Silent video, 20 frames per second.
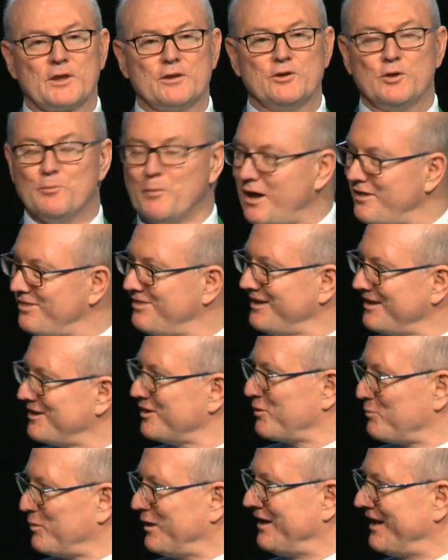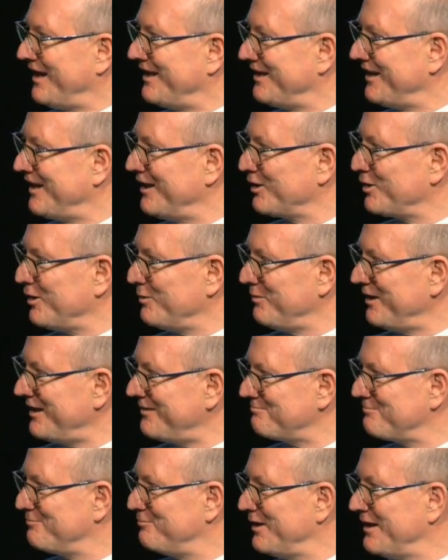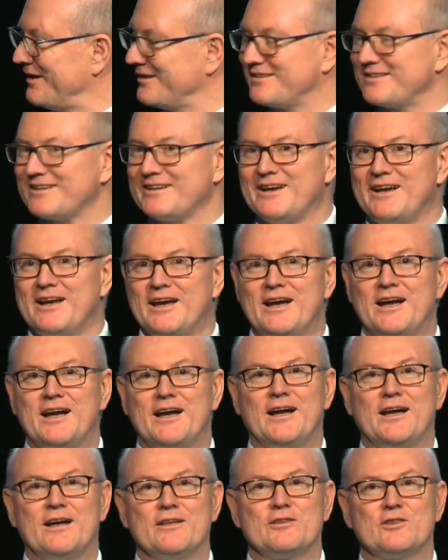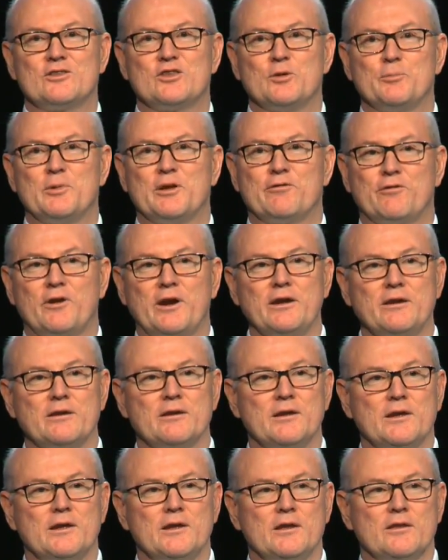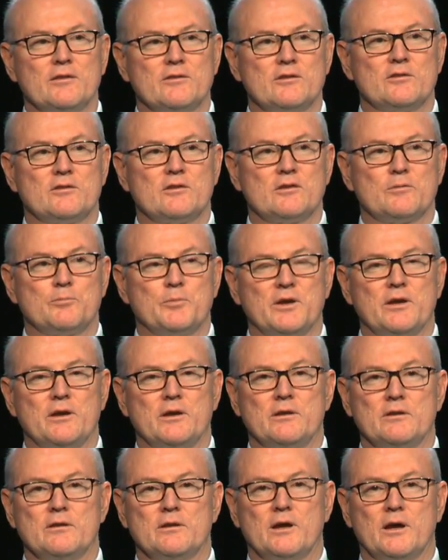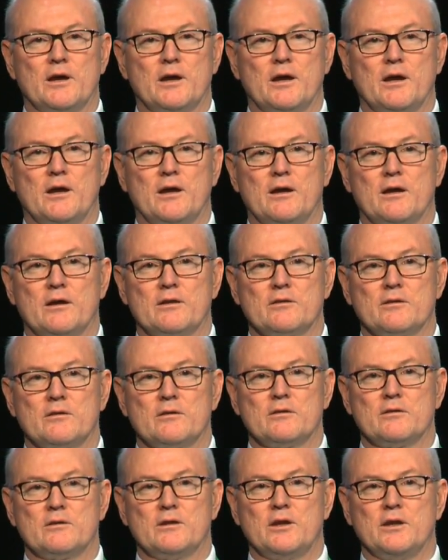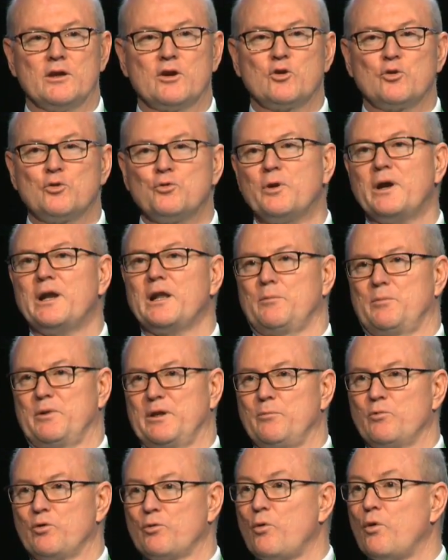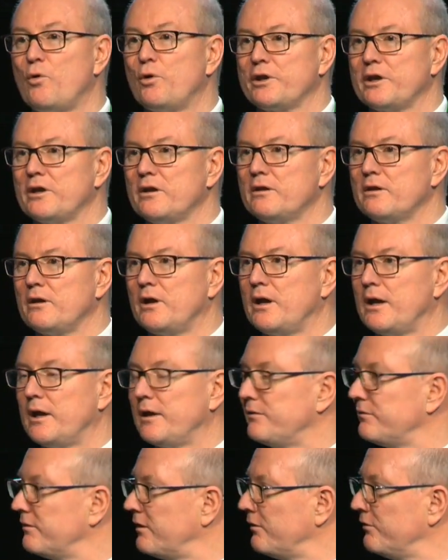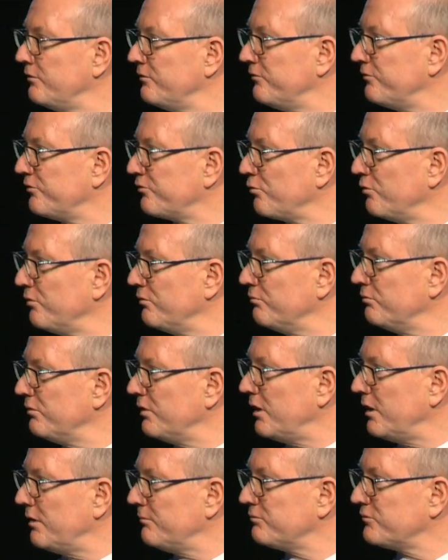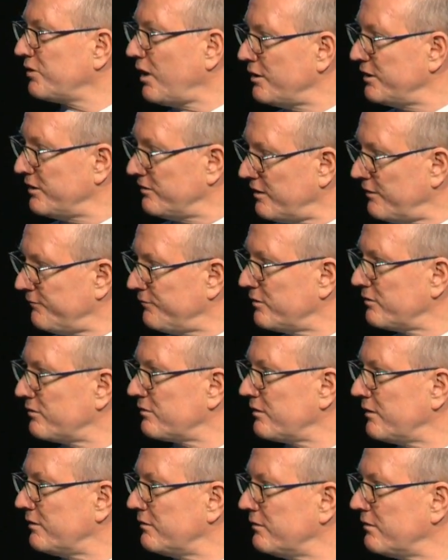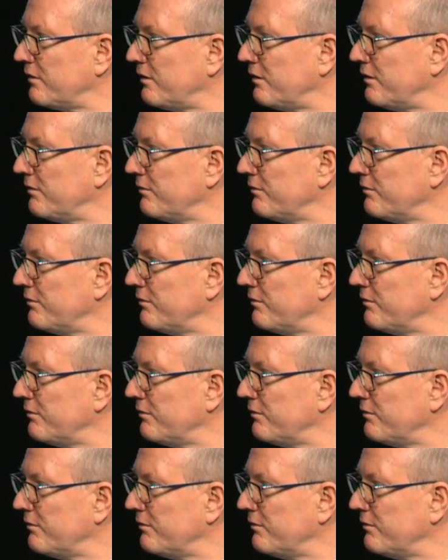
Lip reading: You might think it's been hand-to-hand combat, but to be frank, this has been incredibly rewarding. And through Tony's efforts and